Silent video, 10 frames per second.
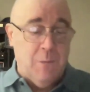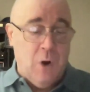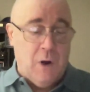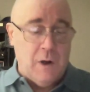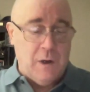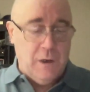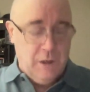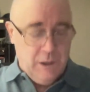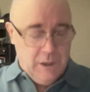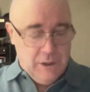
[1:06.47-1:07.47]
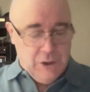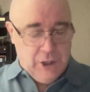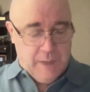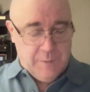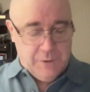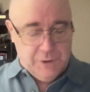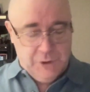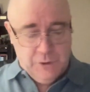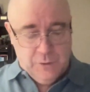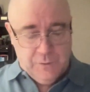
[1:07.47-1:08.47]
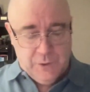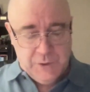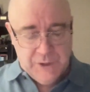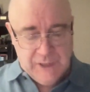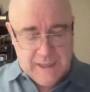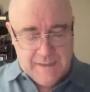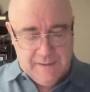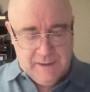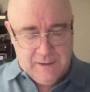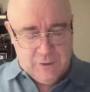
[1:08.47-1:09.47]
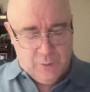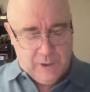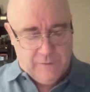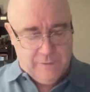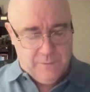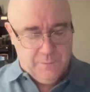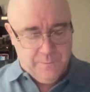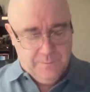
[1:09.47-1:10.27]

Mark chapter 2, verses 18 to 22.